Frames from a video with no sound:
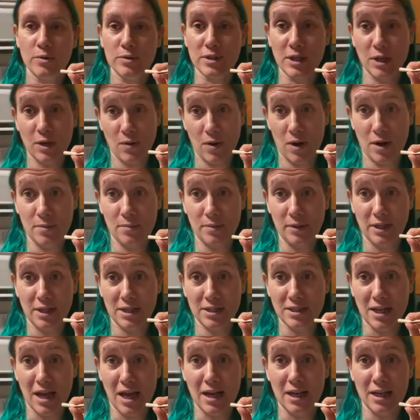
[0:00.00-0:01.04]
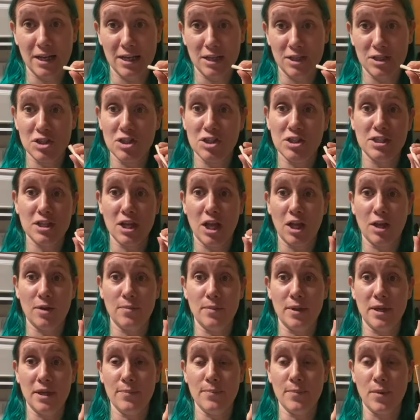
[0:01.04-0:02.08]
incredibly excited, and she's telling
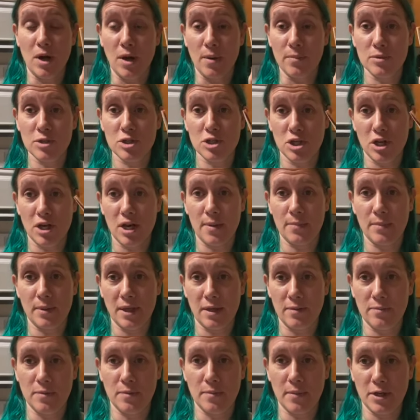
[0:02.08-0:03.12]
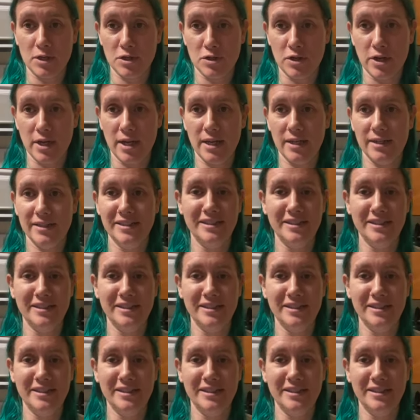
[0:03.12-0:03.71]
me, "Mom, shut up and give me my treat."